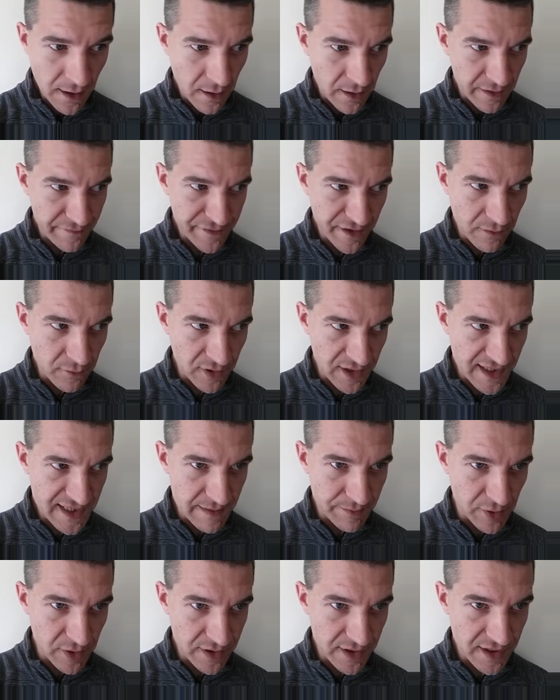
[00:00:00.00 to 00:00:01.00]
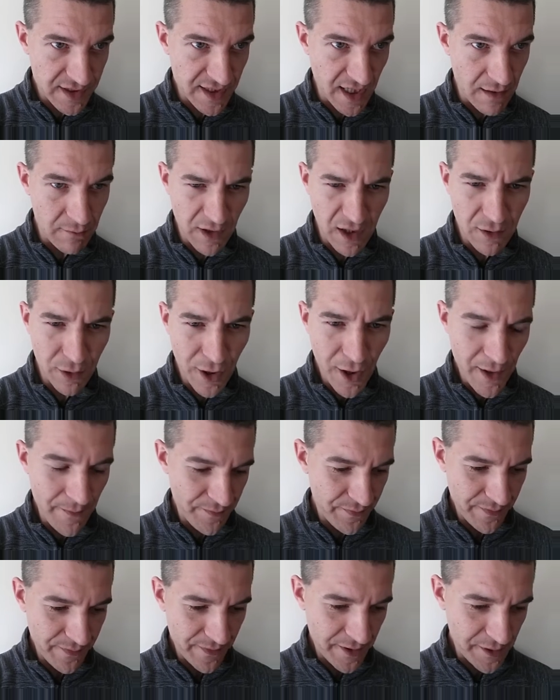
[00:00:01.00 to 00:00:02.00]
even though all his supporters say, well,
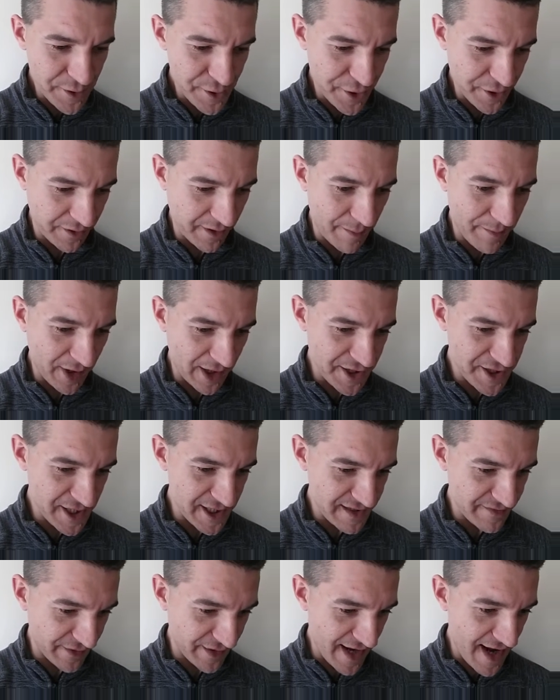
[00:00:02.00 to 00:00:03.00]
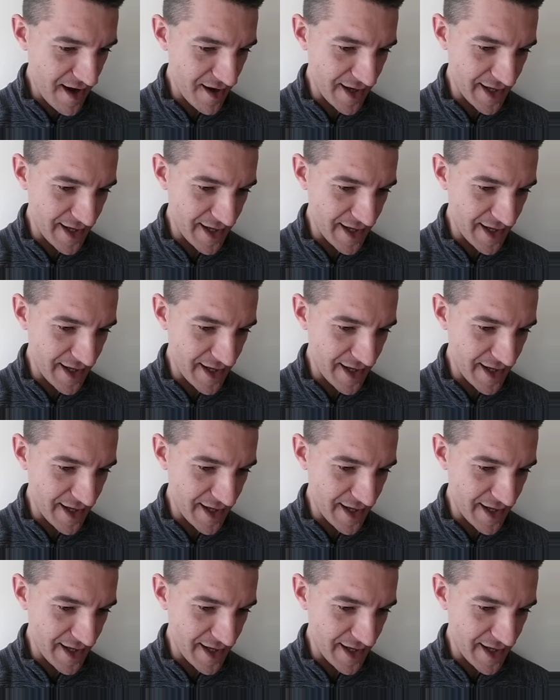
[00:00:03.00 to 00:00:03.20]
you shouldn't apologise for that.